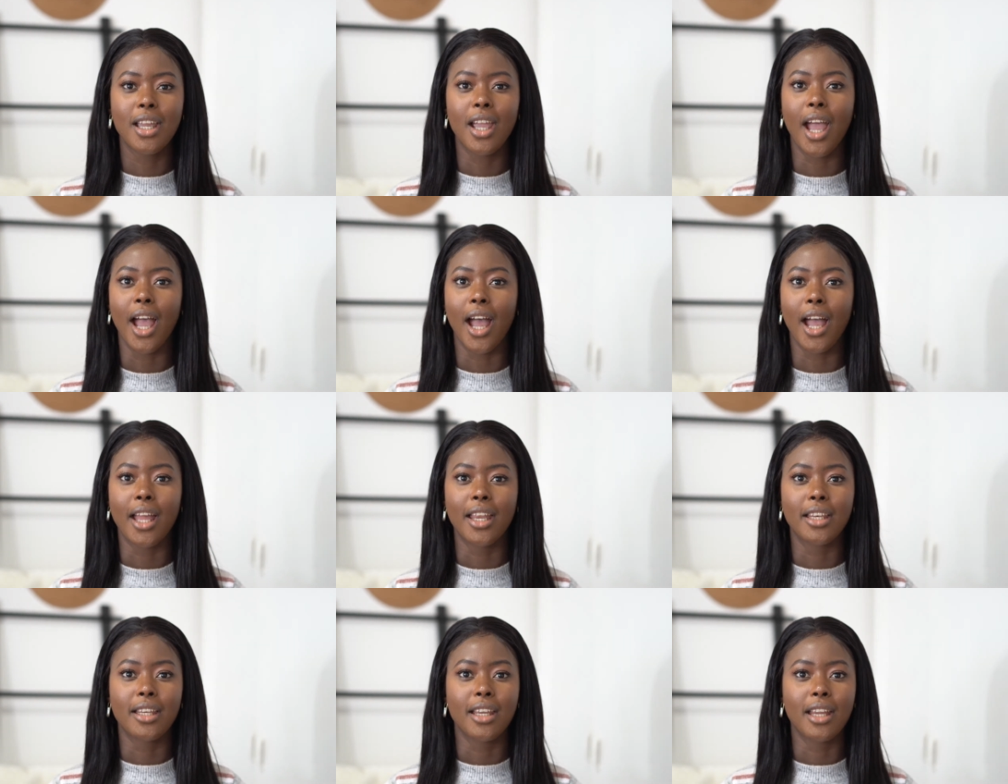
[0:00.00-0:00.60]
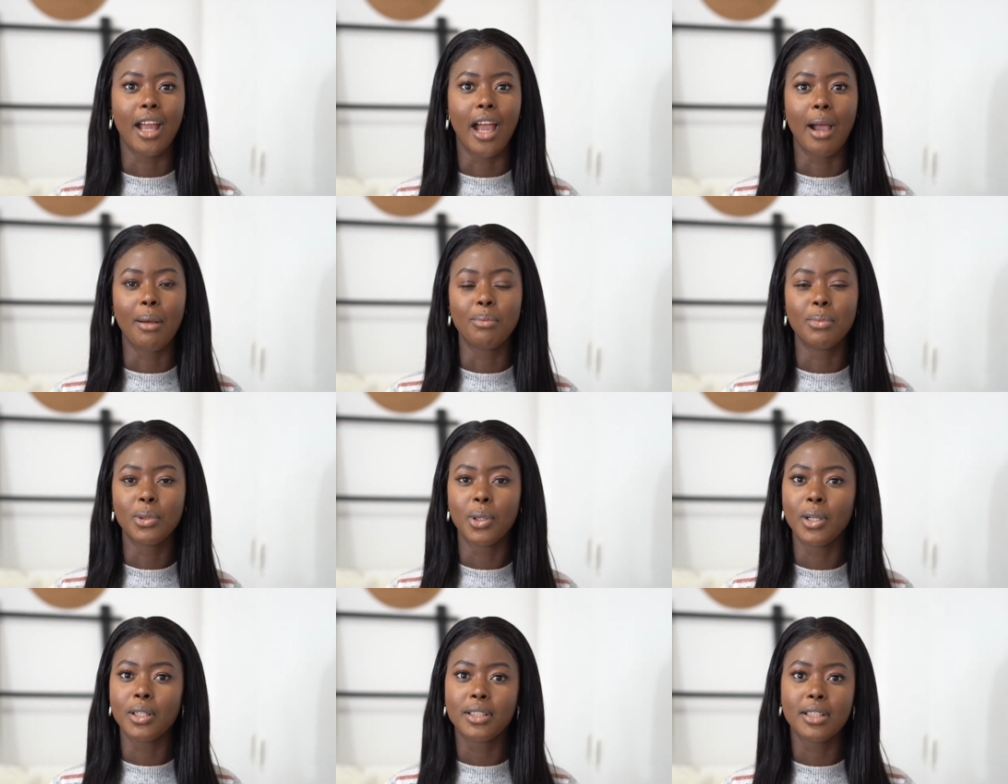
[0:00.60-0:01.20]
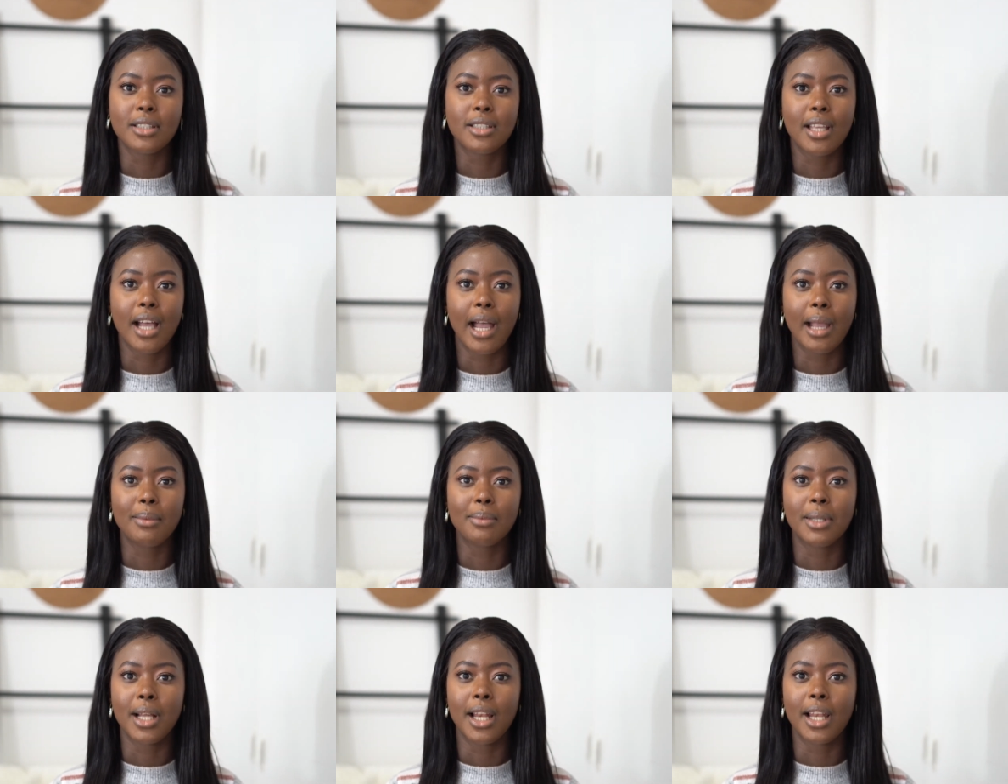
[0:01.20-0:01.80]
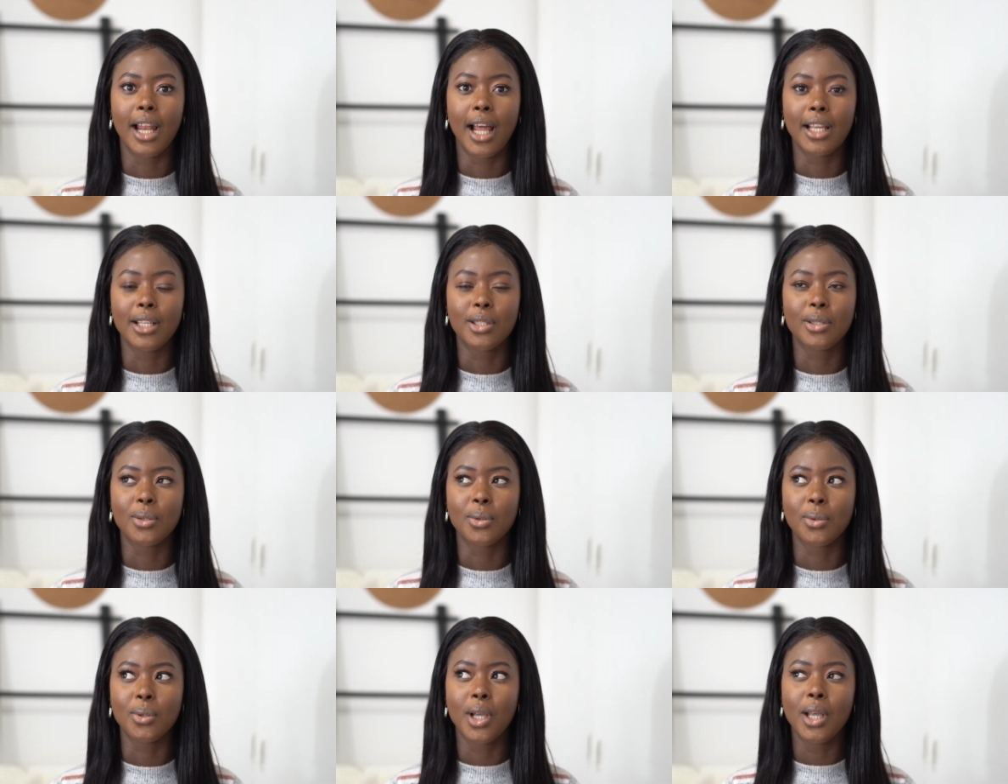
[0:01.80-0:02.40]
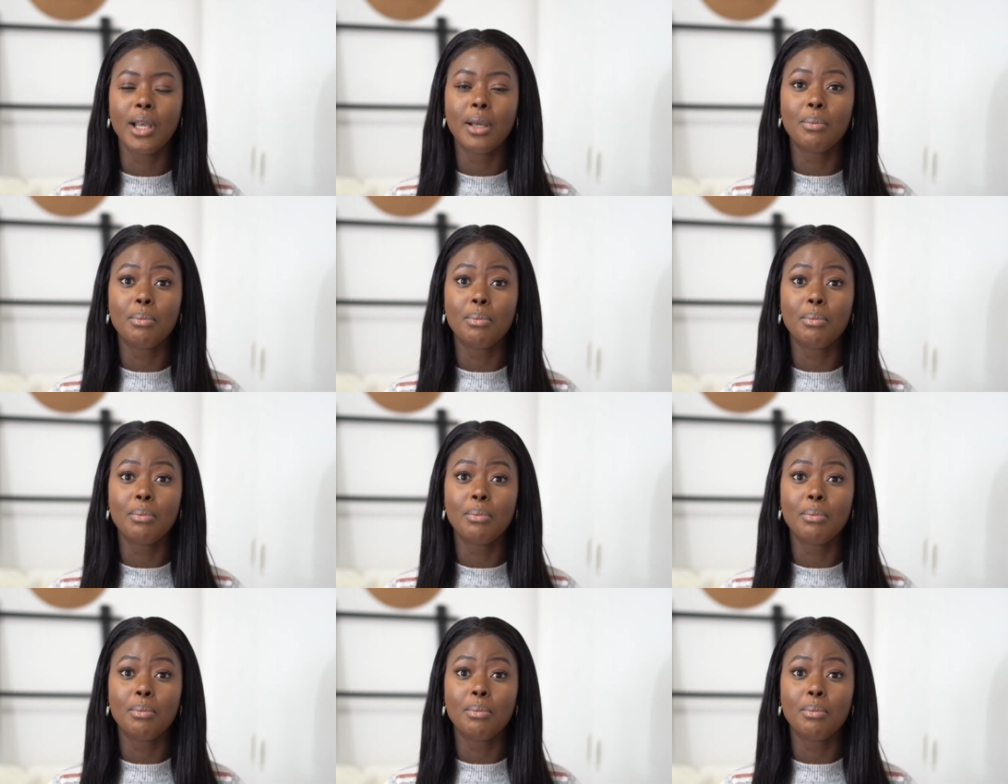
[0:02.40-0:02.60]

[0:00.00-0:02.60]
And I'm not the type that like to